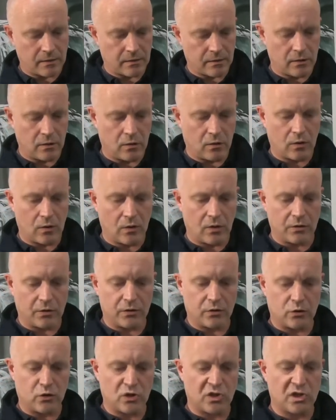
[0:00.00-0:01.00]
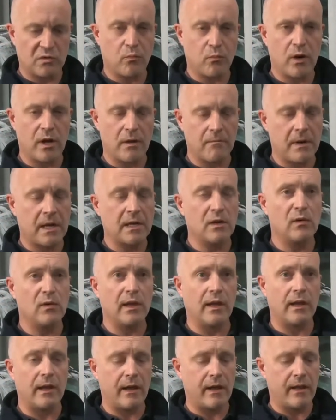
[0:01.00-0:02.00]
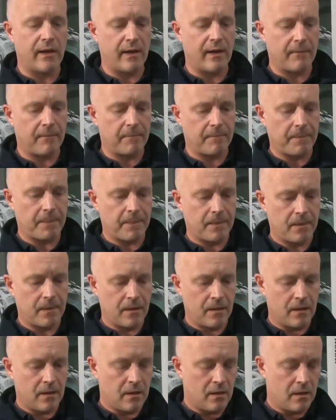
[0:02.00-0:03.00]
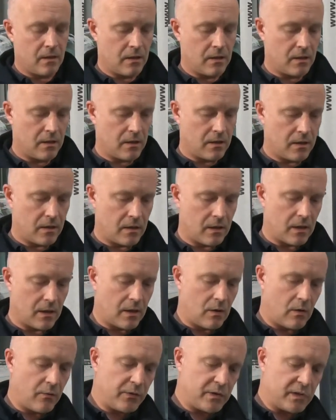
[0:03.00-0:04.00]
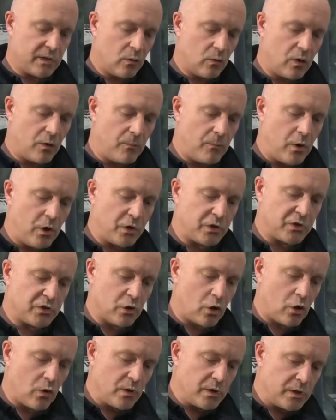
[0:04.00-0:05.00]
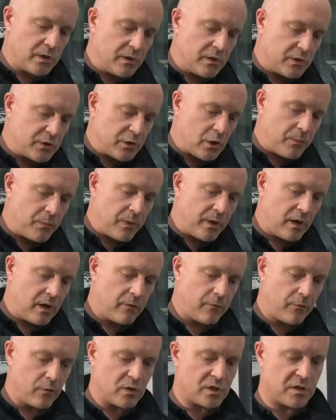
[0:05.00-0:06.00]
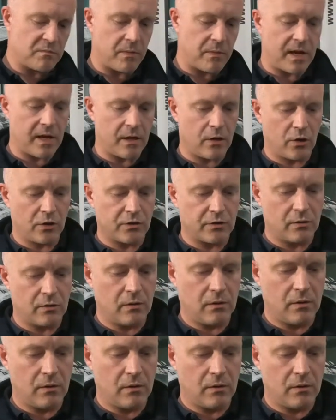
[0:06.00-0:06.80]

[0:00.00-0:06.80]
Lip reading: you can also just spray it manually like that. Obviously we've got more storage in the top here for a spare nozzle.